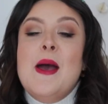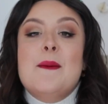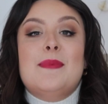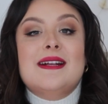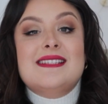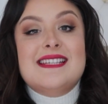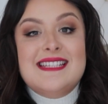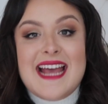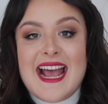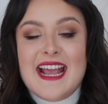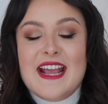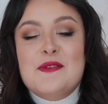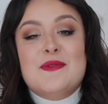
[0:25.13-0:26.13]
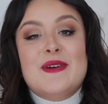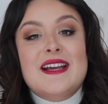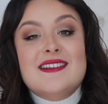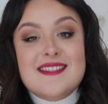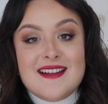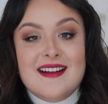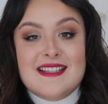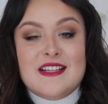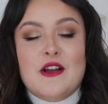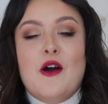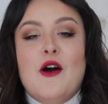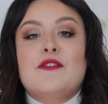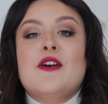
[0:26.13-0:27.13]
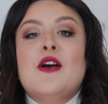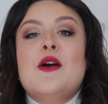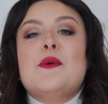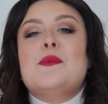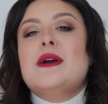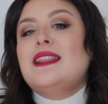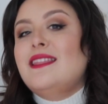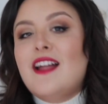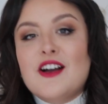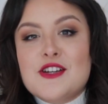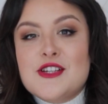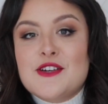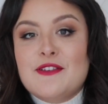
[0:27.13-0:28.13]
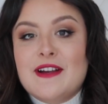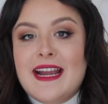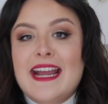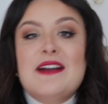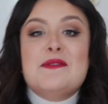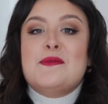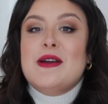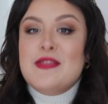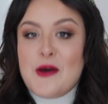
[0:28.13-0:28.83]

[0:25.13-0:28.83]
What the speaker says: But today we are starting off with luxury, with